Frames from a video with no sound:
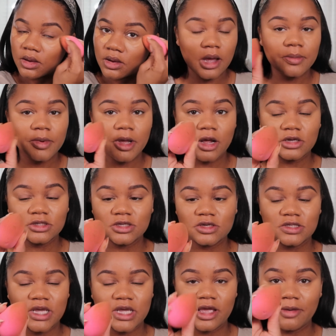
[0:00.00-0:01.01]
I'm going to also
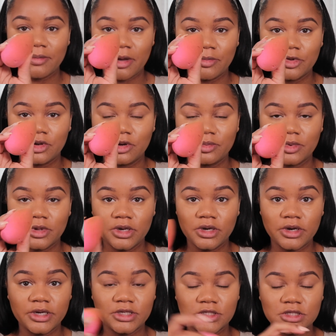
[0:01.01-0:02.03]
take my beauty
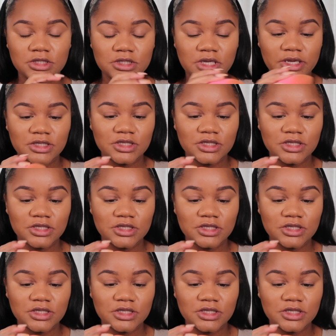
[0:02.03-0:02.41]
blender and just take